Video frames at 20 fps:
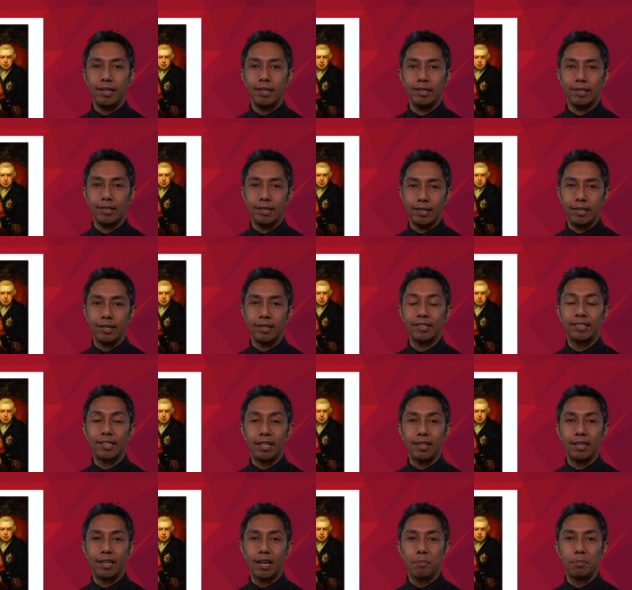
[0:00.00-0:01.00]
in the
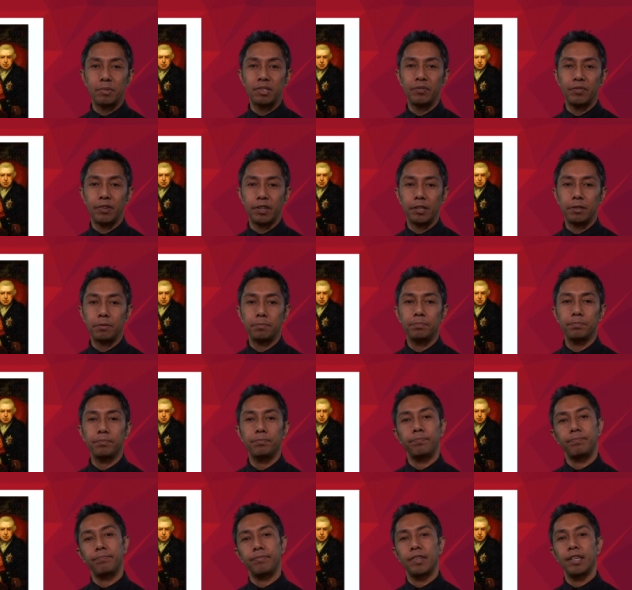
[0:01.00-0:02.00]
southern hemisphere.
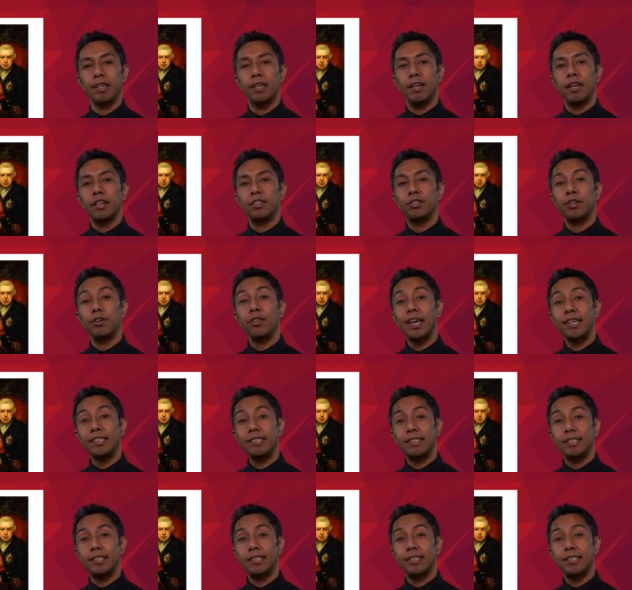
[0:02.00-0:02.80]
So that's